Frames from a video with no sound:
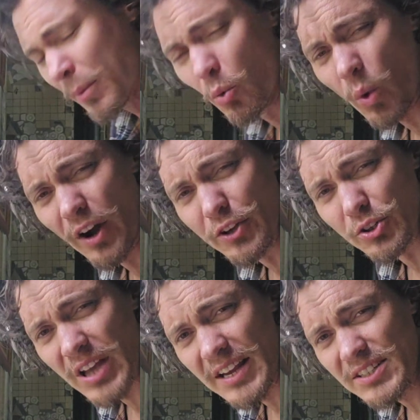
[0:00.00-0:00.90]
But while
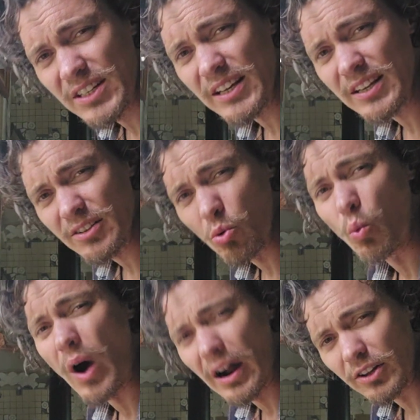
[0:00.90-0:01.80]
you're tasting it,
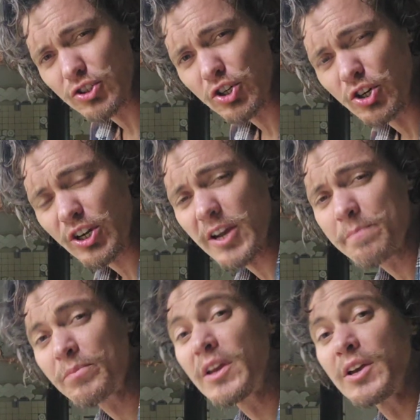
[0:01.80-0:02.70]
while it's cooking,